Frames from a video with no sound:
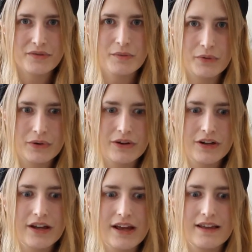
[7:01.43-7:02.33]
of the book
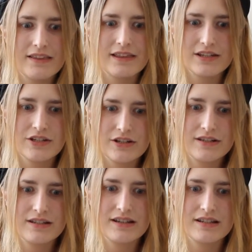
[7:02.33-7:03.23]
that
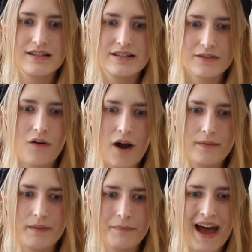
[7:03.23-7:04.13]
does
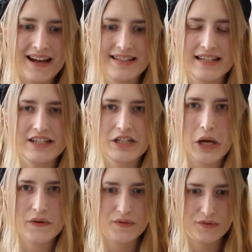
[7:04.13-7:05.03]
describe the passage
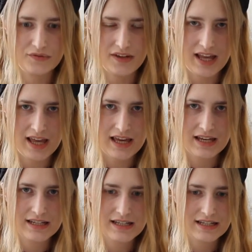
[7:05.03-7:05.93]
of a flea
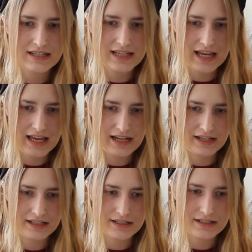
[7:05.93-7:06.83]
to
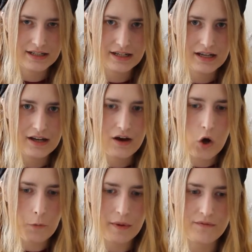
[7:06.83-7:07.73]
England,
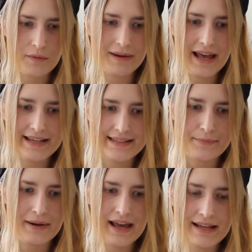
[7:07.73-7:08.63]
hopping from place to
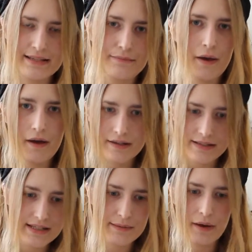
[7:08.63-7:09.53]
place and
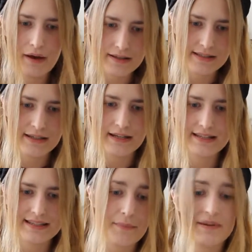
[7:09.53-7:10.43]
person to person,
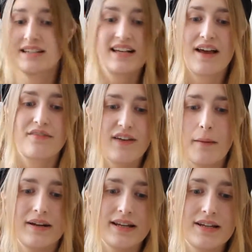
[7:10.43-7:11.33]
establishing a
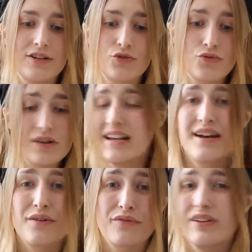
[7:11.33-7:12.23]
family
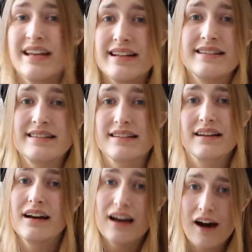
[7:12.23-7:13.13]
tree of fleas,
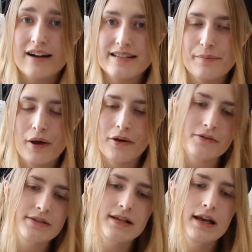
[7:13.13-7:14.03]
I
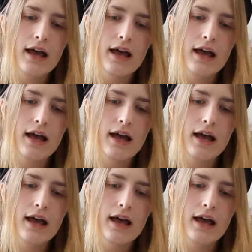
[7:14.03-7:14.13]
suppose.